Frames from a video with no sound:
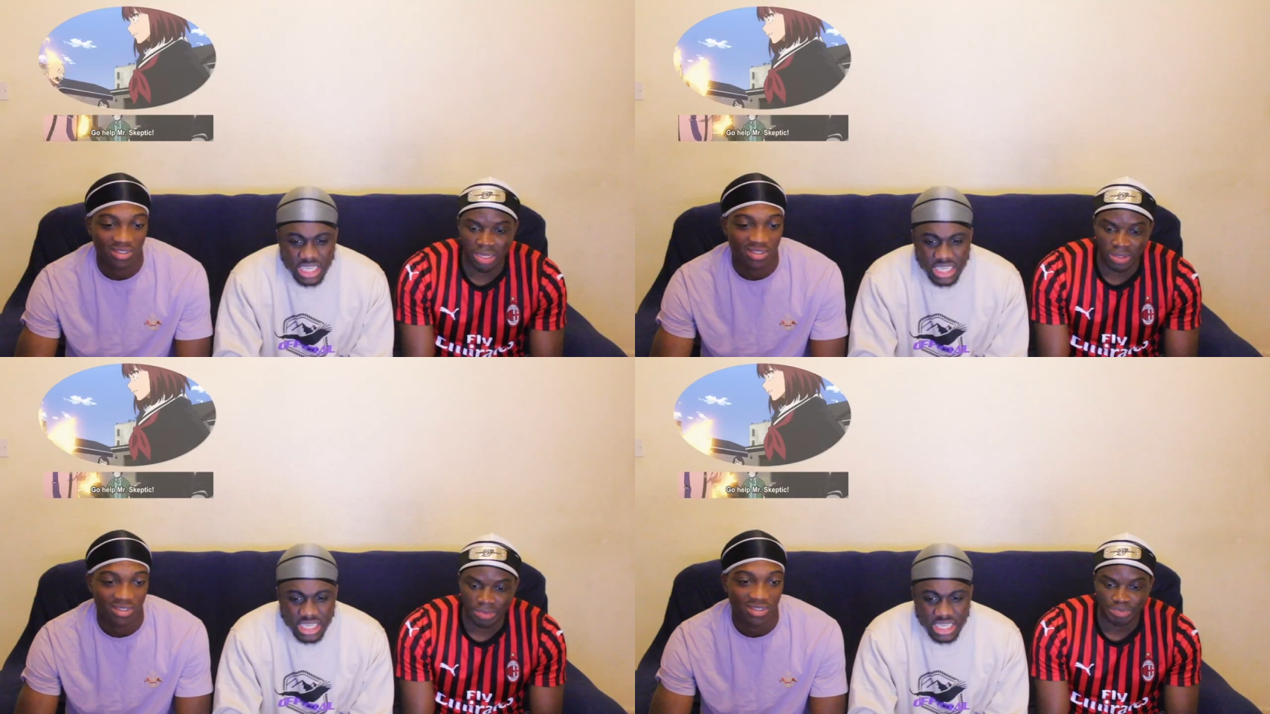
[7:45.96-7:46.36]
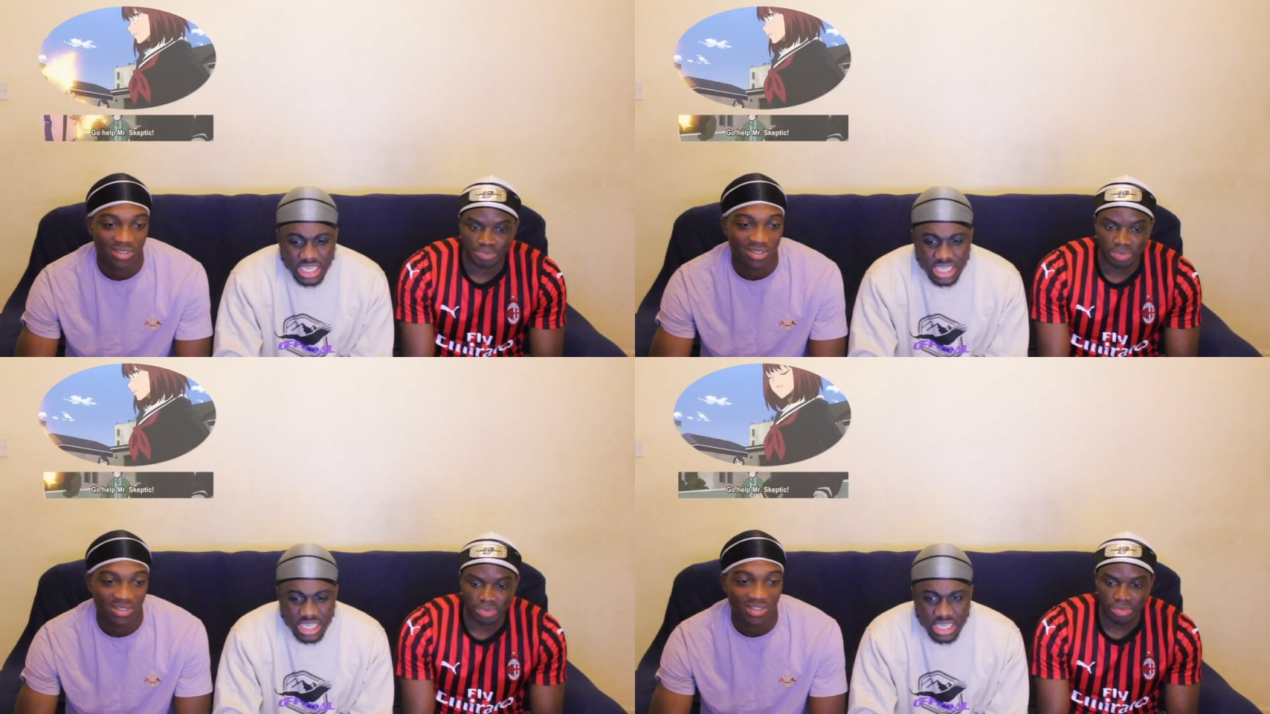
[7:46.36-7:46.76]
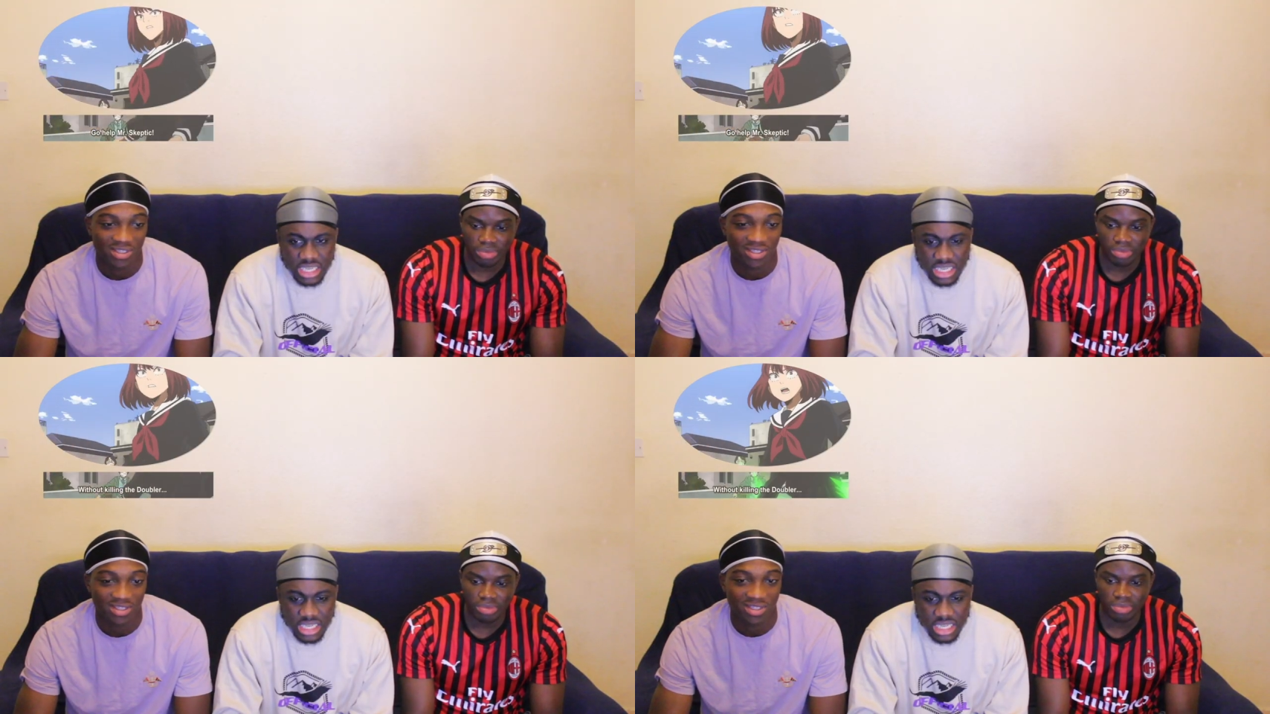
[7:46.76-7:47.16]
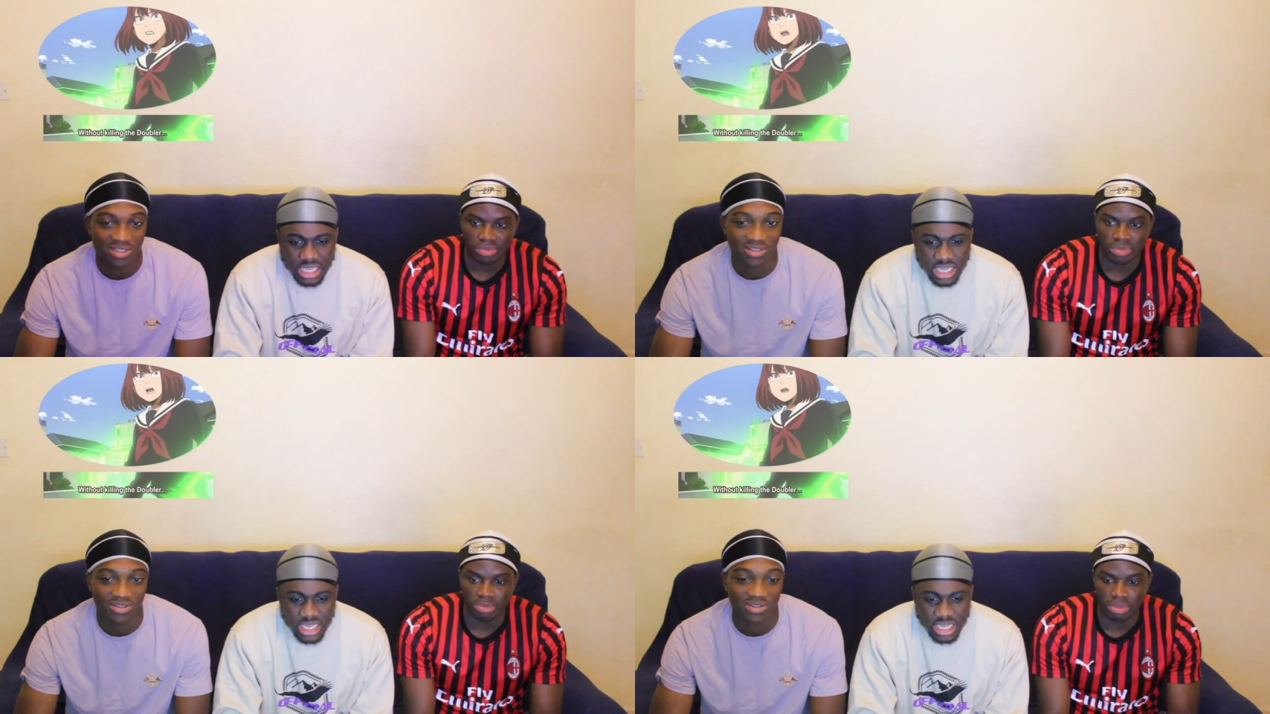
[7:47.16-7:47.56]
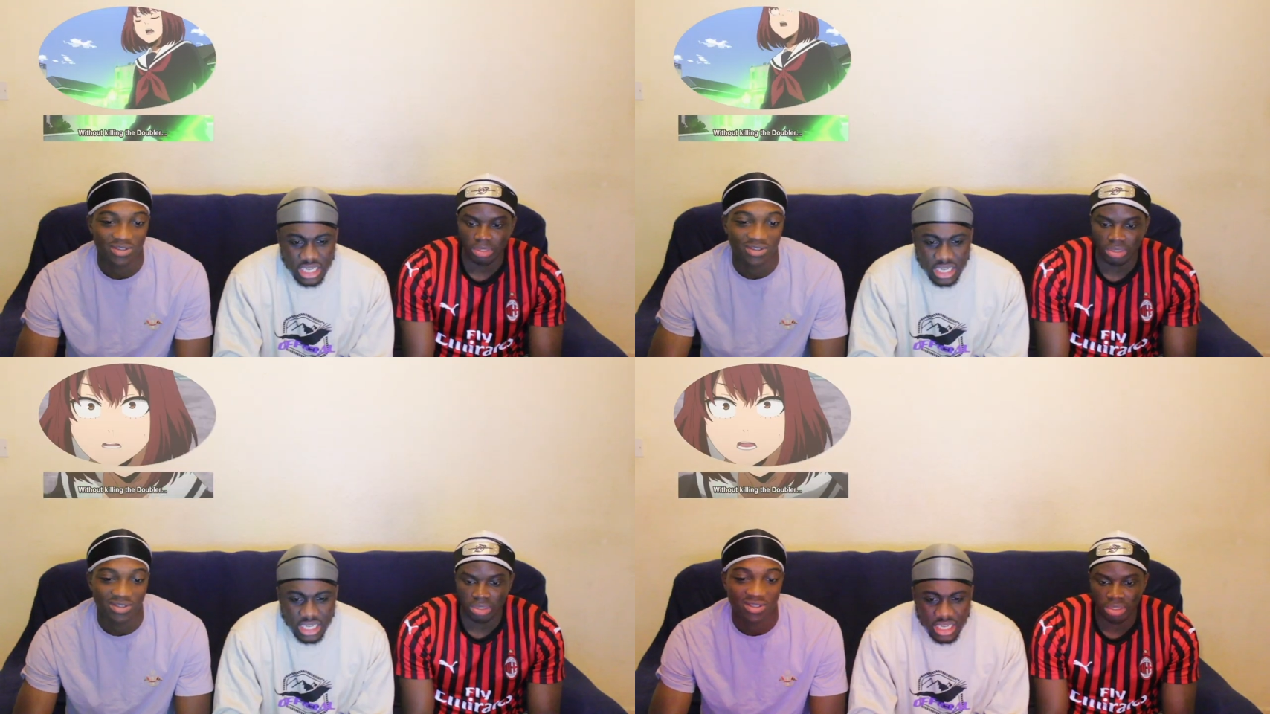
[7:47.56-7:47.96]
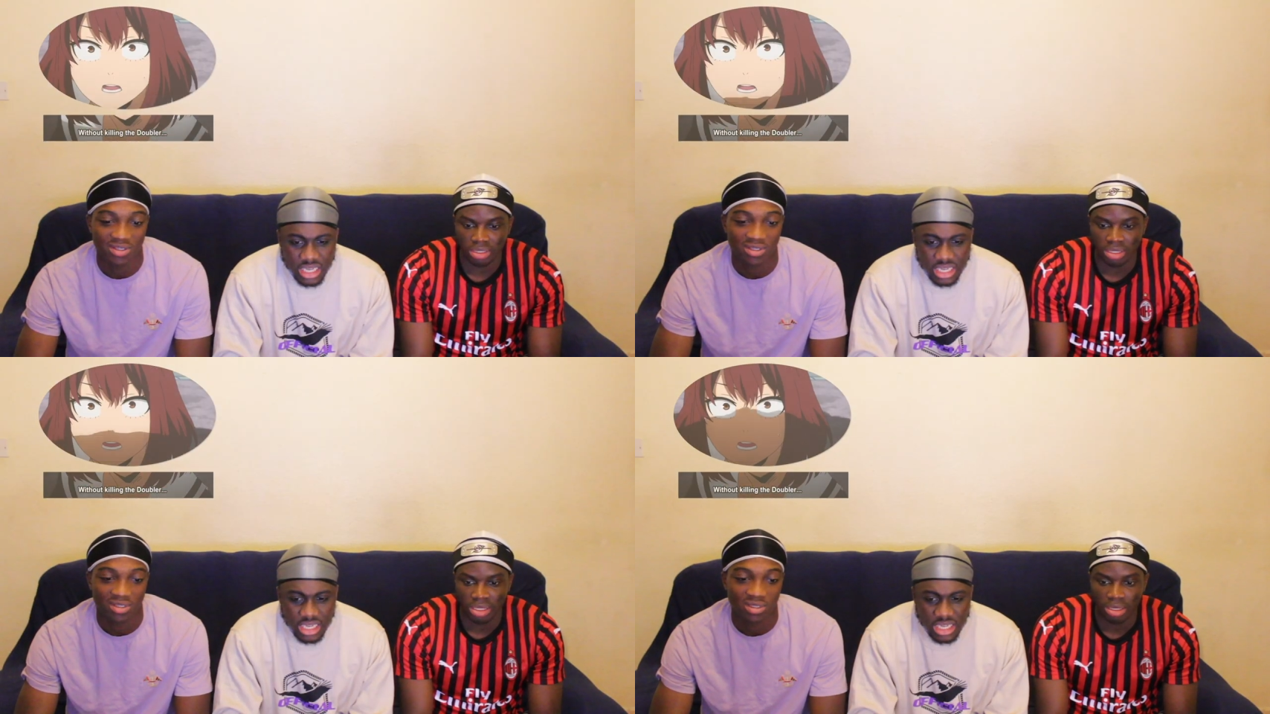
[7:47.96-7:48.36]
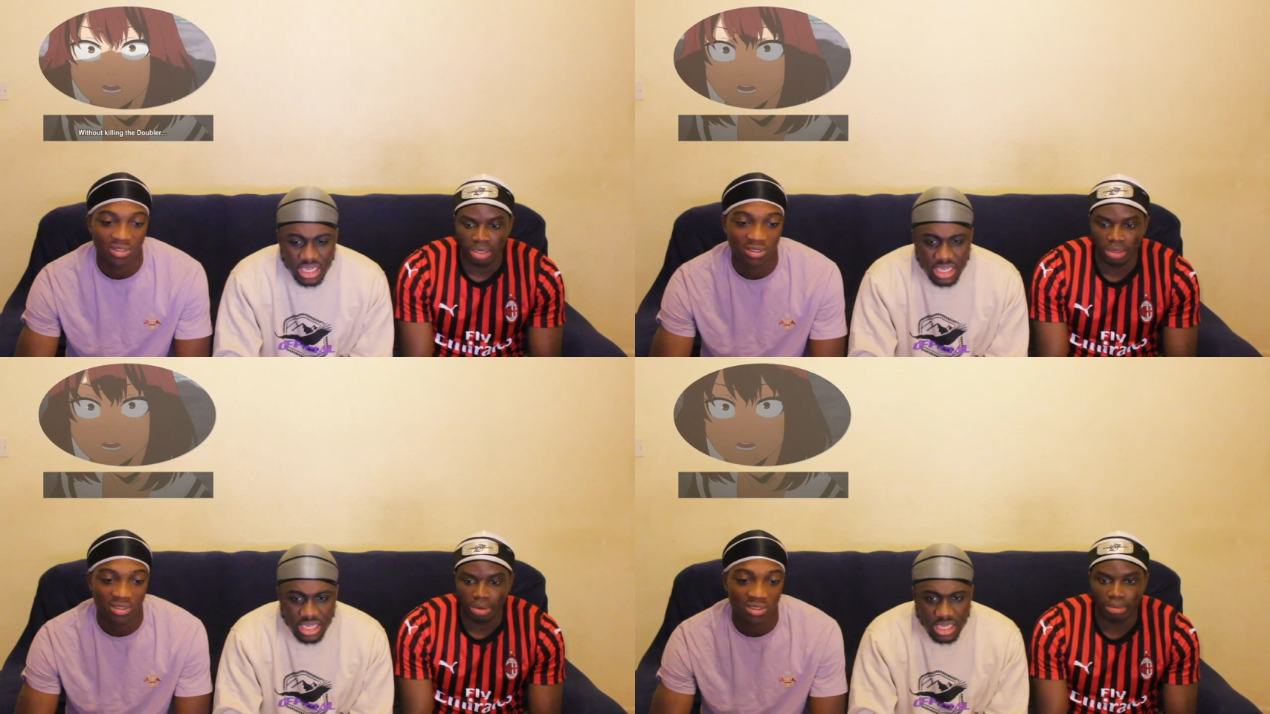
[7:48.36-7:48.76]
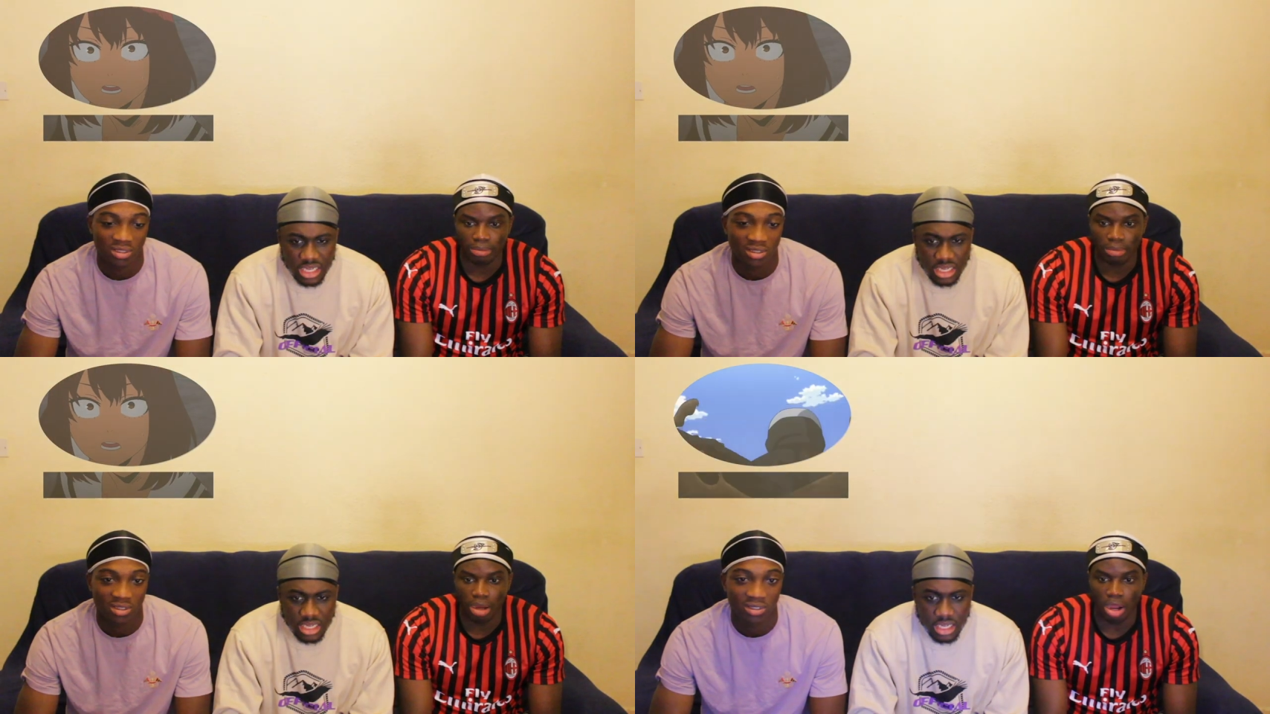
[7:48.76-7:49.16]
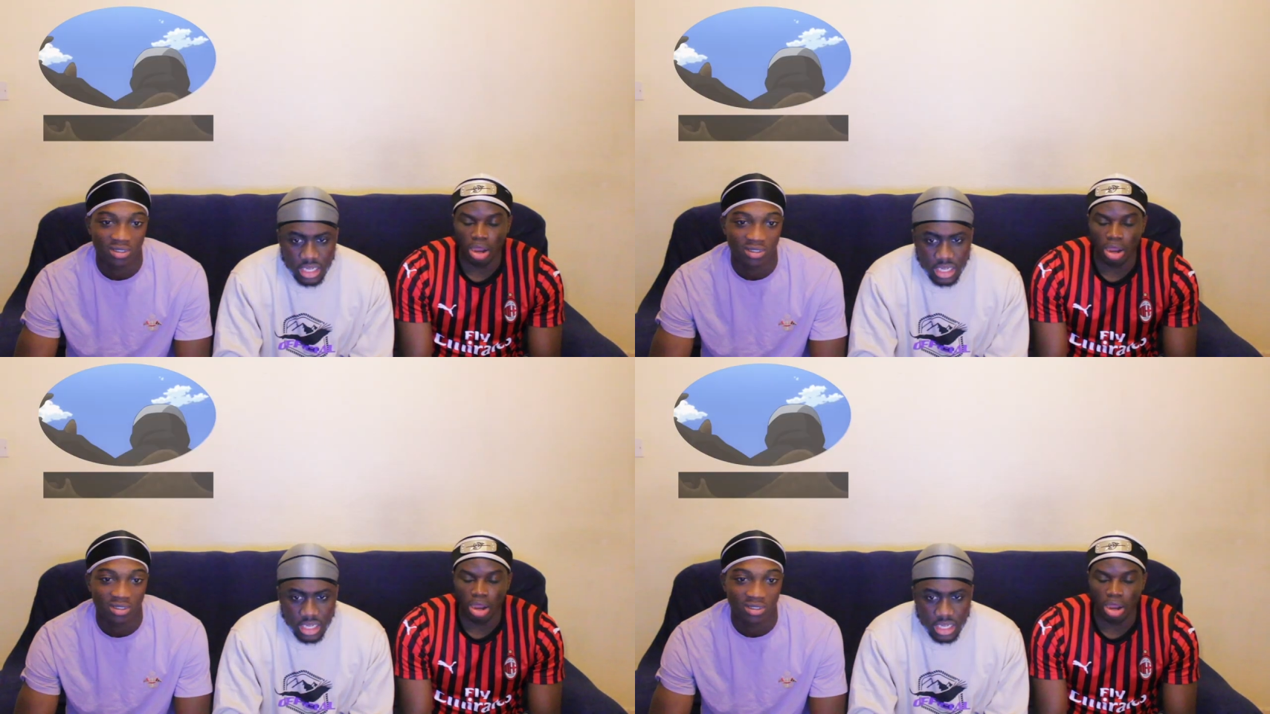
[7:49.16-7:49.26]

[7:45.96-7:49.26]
Nothing is said.